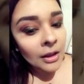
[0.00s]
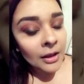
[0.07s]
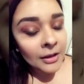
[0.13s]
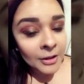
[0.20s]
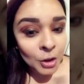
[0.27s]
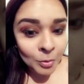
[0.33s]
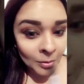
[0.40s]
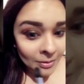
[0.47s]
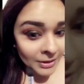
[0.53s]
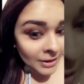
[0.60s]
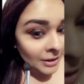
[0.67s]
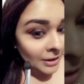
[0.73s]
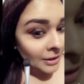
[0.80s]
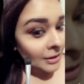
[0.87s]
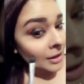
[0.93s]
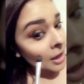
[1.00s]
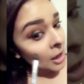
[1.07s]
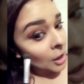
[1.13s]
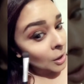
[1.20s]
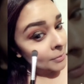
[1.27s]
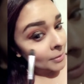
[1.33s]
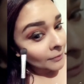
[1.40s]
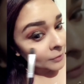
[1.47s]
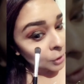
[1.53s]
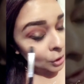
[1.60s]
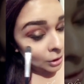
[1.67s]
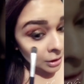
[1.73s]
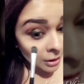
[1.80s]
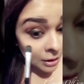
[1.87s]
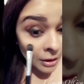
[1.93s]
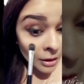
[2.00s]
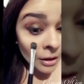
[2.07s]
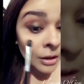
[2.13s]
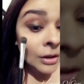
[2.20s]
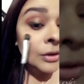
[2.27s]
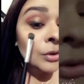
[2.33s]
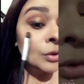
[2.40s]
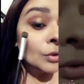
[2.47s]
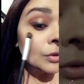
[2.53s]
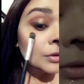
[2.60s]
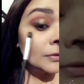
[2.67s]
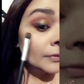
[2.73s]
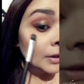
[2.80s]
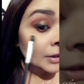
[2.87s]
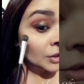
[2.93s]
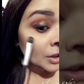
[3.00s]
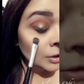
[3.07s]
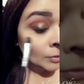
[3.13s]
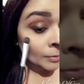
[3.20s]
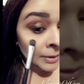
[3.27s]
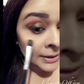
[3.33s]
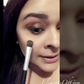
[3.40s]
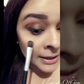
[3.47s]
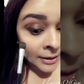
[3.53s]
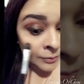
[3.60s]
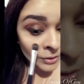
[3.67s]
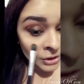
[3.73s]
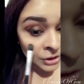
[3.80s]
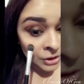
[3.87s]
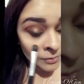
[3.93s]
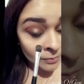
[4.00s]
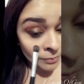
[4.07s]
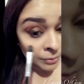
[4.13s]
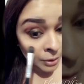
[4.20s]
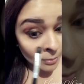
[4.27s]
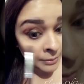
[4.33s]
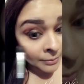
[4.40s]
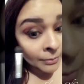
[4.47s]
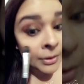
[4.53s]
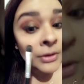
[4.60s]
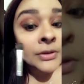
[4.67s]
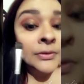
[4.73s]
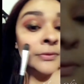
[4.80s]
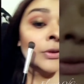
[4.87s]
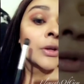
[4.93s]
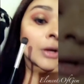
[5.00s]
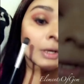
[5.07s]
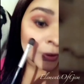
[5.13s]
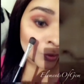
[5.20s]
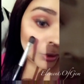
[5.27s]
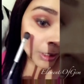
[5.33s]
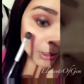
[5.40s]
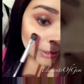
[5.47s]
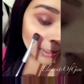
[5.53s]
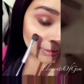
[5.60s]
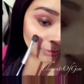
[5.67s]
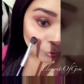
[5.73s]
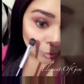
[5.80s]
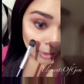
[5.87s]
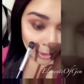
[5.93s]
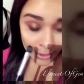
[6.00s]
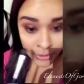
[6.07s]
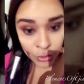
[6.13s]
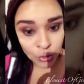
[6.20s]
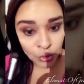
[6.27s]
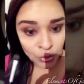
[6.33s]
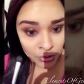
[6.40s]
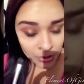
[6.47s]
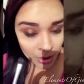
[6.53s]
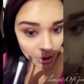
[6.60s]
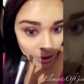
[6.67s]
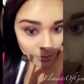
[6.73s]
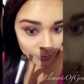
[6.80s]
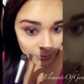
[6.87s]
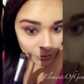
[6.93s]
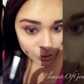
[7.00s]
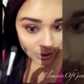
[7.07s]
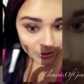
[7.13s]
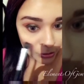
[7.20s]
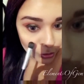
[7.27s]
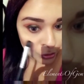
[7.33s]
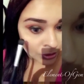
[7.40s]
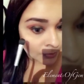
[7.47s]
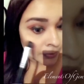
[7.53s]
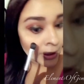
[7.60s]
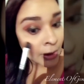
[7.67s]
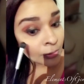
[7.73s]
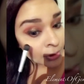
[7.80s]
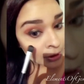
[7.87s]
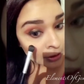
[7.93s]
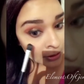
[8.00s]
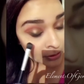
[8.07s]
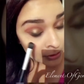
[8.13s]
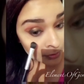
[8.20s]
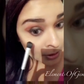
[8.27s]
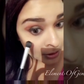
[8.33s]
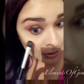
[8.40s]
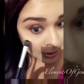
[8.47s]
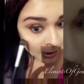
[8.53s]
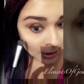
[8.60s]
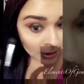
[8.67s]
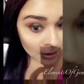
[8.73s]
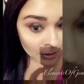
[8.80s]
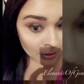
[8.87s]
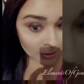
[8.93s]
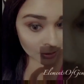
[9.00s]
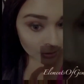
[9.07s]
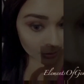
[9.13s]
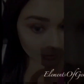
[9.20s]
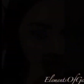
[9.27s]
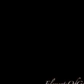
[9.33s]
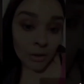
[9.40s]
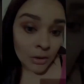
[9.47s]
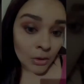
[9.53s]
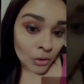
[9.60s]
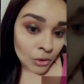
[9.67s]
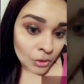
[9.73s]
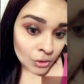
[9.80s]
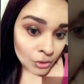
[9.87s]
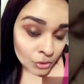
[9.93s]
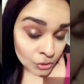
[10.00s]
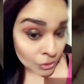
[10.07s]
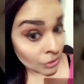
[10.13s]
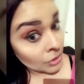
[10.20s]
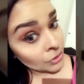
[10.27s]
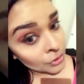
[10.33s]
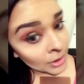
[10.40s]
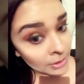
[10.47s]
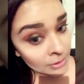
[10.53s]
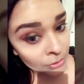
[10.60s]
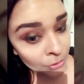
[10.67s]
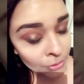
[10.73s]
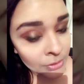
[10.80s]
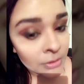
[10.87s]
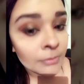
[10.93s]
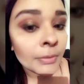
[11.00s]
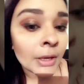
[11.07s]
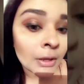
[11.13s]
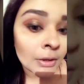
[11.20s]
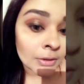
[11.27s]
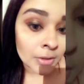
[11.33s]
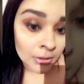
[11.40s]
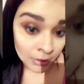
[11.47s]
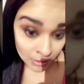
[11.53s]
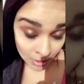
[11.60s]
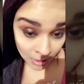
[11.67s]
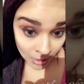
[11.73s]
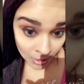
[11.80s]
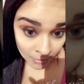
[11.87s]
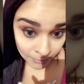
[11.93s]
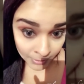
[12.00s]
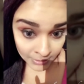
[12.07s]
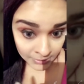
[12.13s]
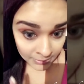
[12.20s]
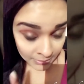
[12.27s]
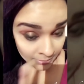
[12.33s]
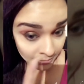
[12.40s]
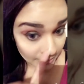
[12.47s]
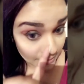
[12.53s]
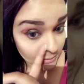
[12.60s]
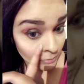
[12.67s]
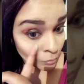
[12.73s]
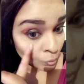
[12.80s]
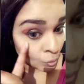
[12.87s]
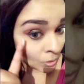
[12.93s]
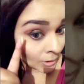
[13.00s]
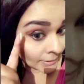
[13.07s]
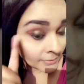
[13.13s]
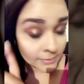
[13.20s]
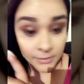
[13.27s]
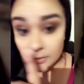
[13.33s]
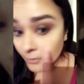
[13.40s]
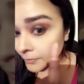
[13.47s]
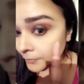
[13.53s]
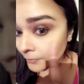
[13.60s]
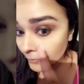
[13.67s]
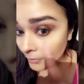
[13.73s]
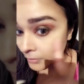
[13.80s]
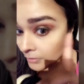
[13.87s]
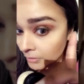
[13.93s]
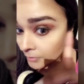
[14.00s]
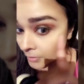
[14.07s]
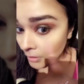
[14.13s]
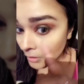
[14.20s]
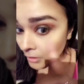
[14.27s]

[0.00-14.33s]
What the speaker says: I know you're probably thinking, I've got loads of eyeshadow mess here, which probably most of you guys will get. That's why I used the translucent powder under my eye. So the translucent powder, basically that's the white stuff under my